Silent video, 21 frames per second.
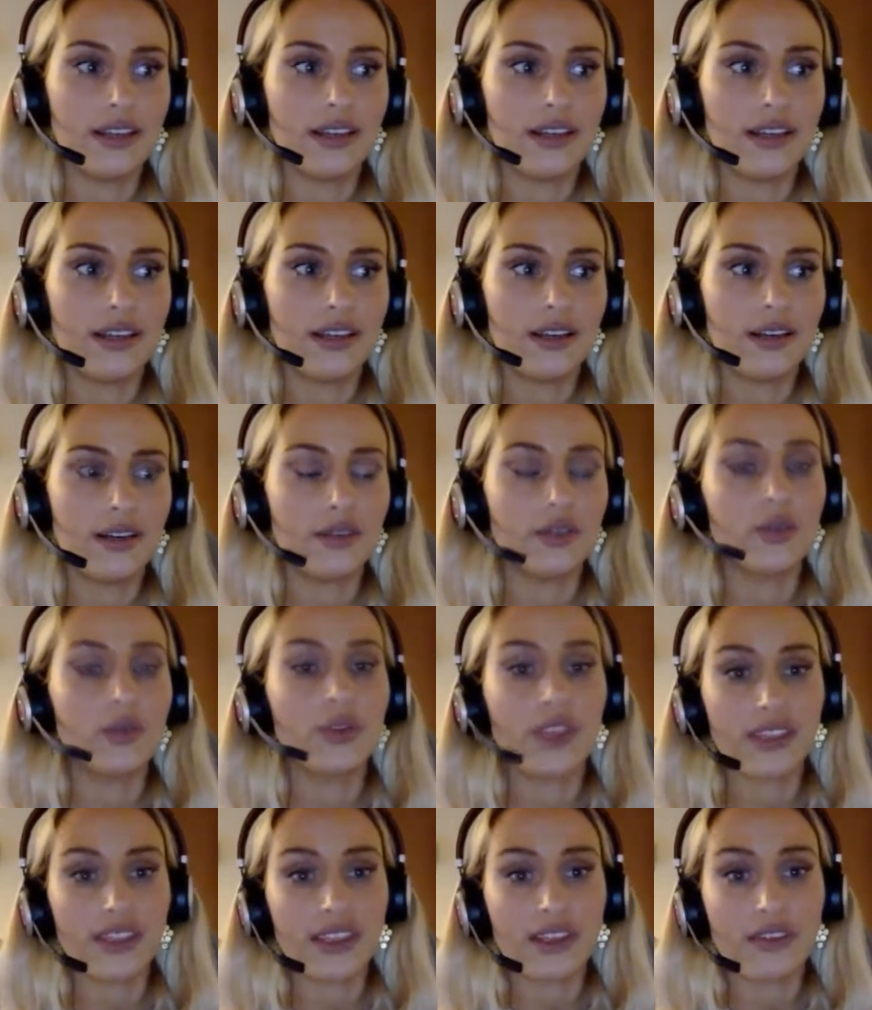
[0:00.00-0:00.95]

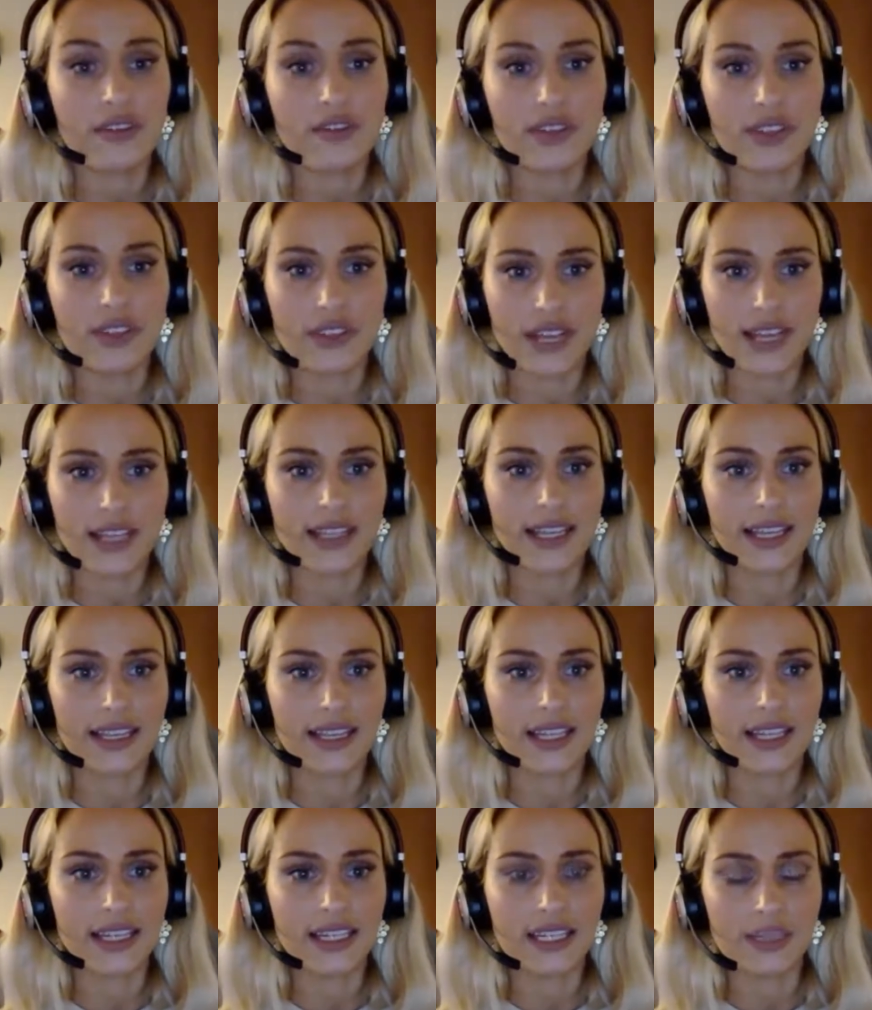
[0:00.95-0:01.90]
that they feel that, like,
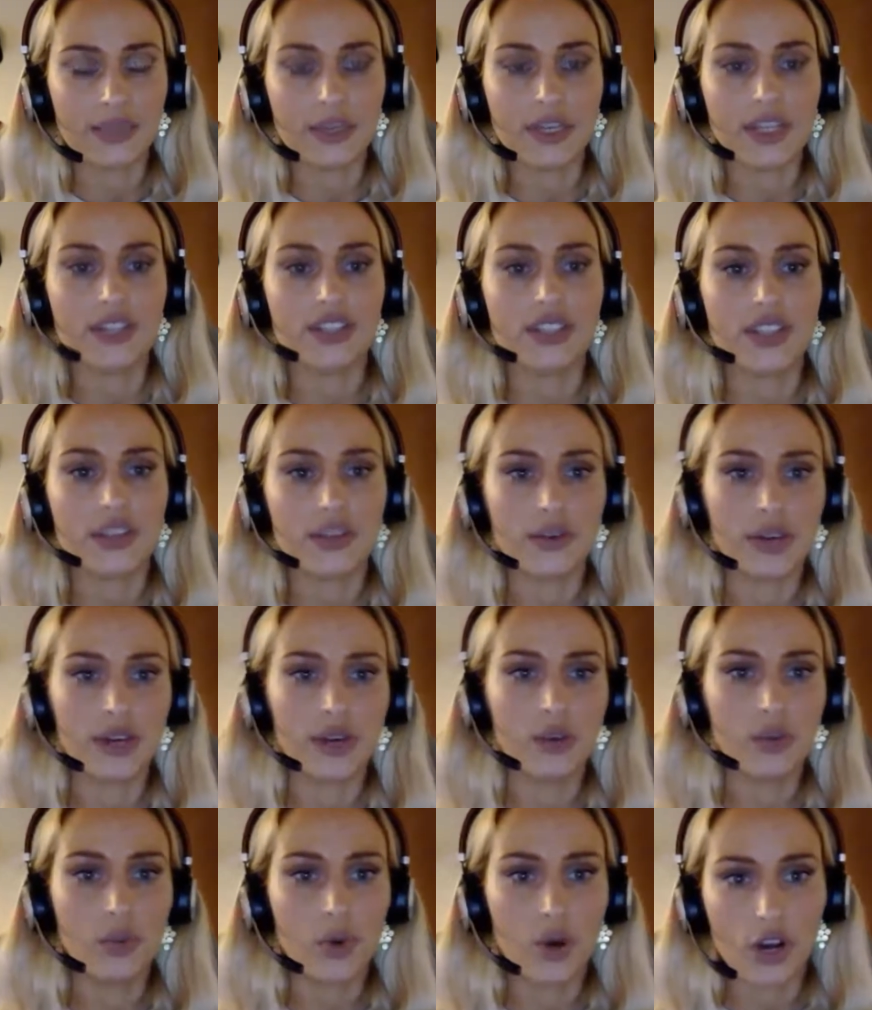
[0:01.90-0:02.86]
they need to be considerate
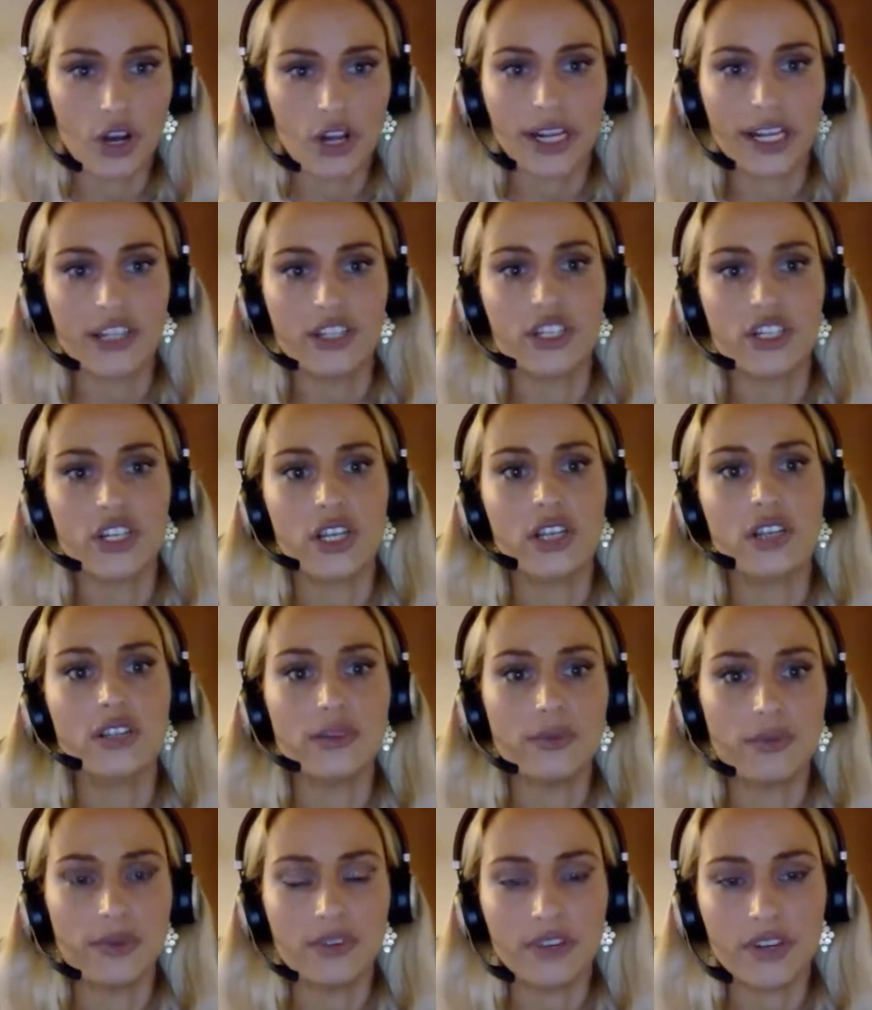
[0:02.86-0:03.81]
and walk on eggshells
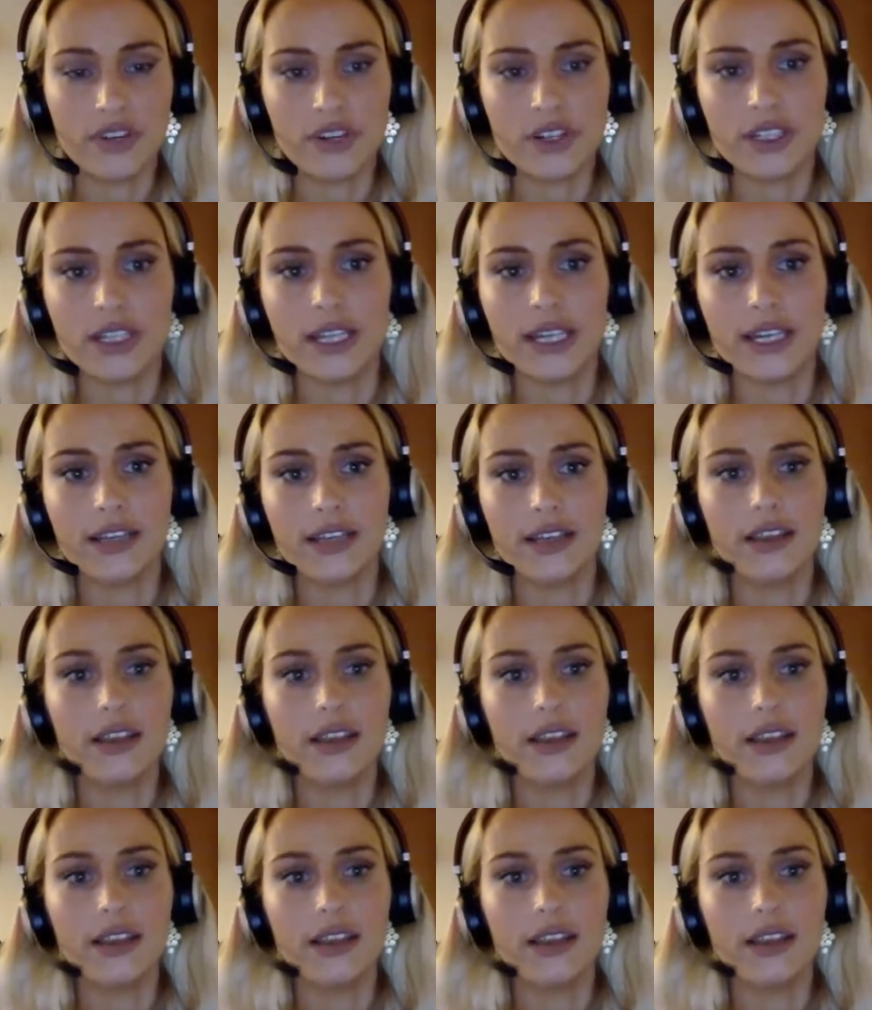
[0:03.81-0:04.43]
and be very, like,